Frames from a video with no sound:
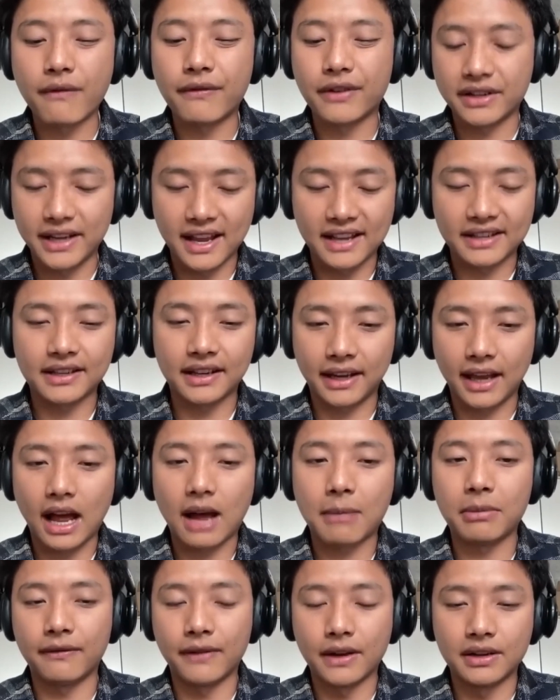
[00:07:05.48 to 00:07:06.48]
yes, it can
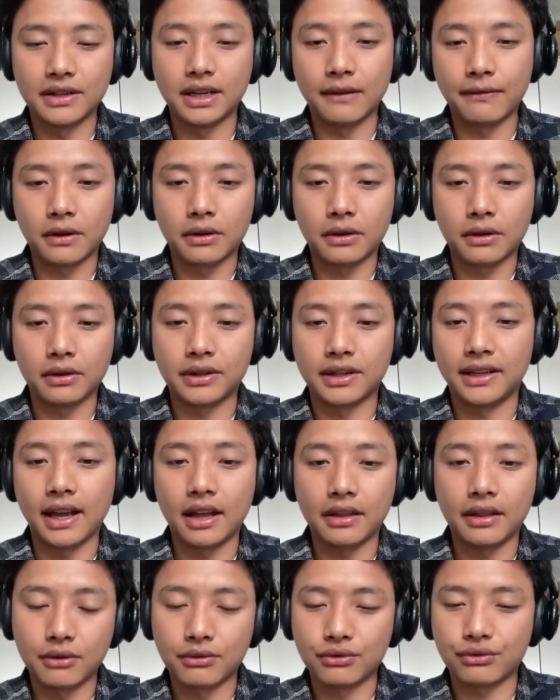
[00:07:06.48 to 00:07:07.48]
be very difficult to
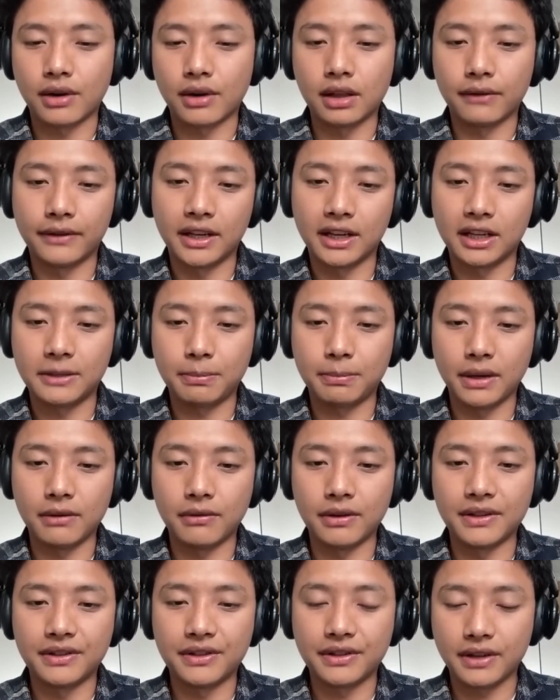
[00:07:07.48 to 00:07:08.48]
get those relevant
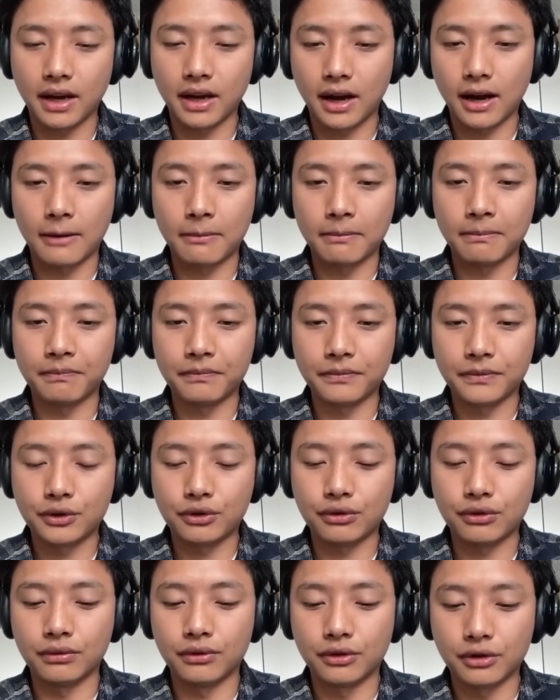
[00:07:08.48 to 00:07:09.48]
experience
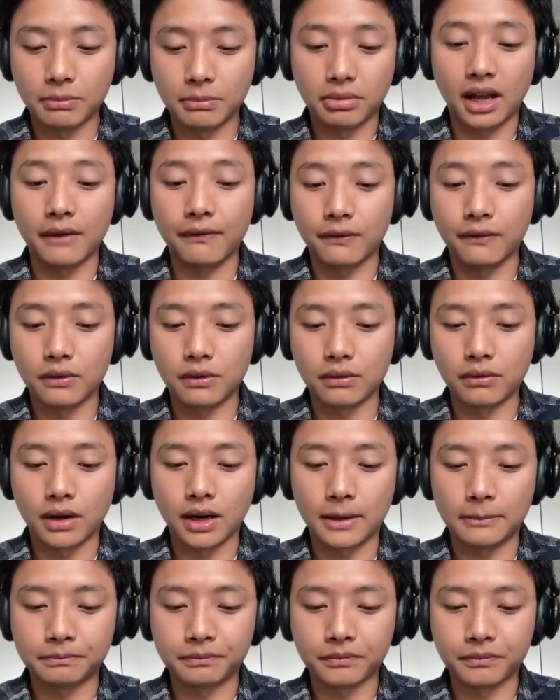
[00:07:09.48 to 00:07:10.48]
to apply for
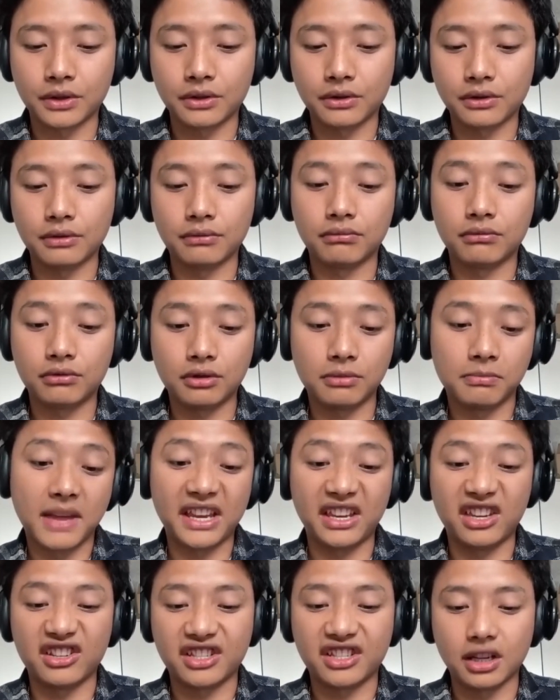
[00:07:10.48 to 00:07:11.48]
to
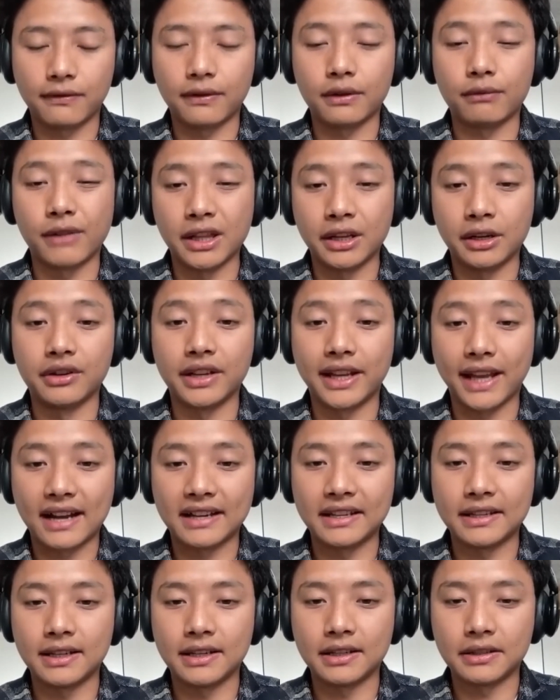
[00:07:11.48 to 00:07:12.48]
make yourself a really good
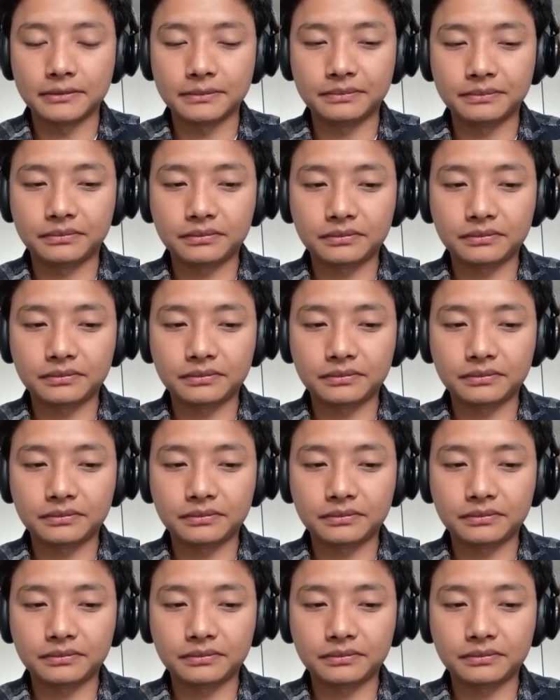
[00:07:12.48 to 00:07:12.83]
candidate.